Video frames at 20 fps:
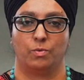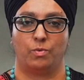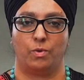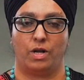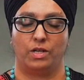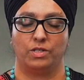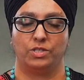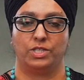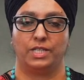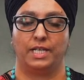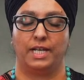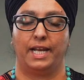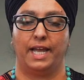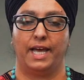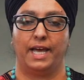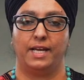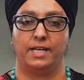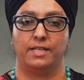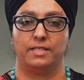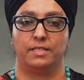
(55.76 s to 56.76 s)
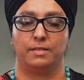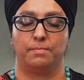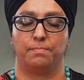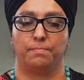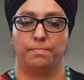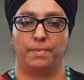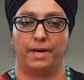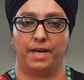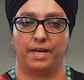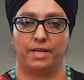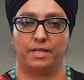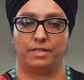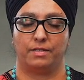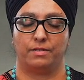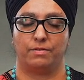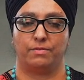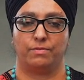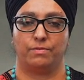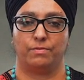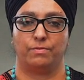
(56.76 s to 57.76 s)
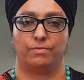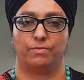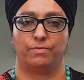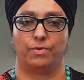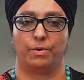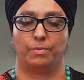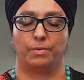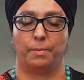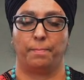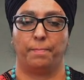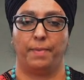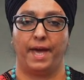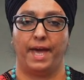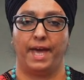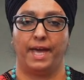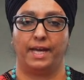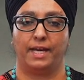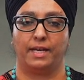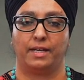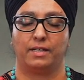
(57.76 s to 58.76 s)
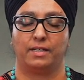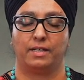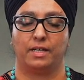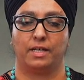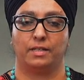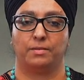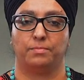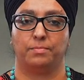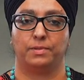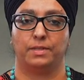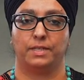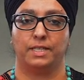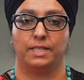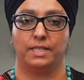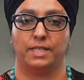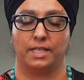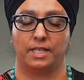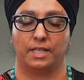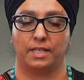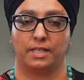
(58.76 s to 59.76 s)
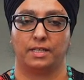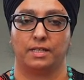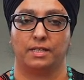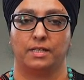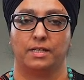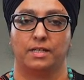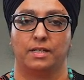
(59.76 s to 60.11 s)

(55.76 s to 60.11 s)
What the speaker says: While she lays in bed from the pain and bleeding,